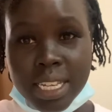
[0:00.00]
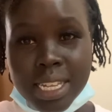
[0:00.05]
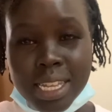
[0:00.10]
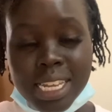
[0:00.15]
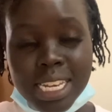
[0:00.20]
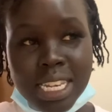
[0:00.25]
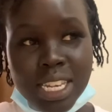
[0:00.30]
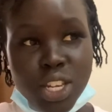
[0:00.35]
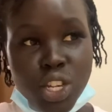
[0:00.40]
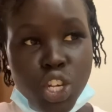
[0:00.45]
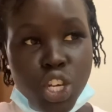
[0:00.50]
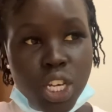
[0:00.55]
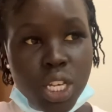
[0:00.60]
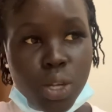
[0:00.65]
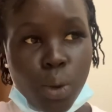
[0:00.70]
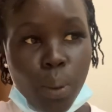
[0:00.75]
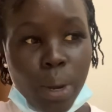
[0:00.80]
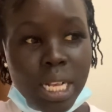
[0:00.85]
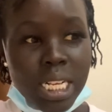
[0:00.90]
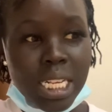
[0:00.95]
This is just
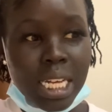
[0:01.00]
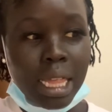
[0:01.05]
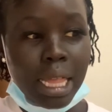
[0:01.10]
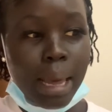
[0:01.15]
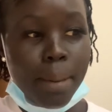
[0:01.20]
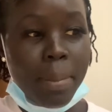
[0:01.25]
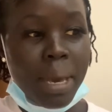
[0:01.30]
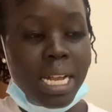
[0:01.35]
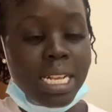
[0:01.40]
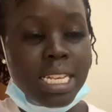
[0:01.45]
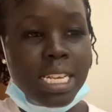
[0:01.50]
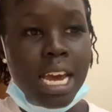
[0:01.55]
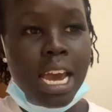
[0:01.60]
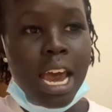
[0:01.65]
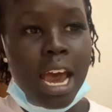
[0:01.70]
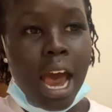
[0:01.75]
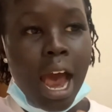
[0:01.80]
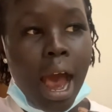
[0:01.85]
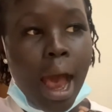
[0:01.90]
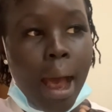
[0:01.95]
going to limit,
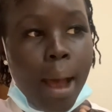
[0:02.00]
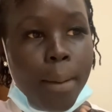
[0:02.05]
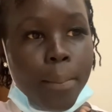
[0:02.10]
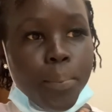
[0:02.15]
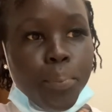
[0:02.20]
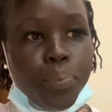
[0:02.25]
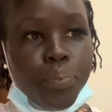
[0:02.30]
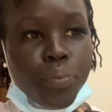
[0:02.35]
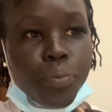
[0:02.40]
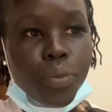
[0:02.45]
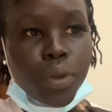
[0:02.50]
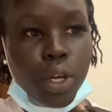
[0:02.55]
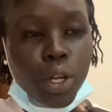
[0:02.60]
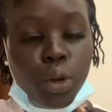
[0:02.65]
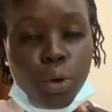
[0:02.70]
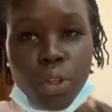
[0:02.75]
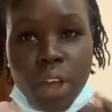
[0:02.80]
you know,